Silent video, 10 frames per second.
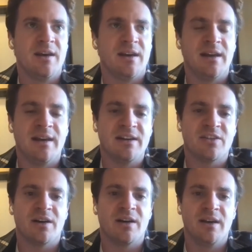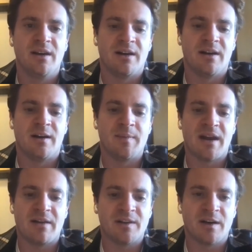in nature that
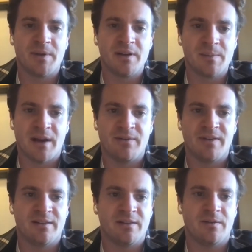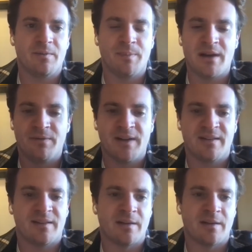have therapeutic benefits.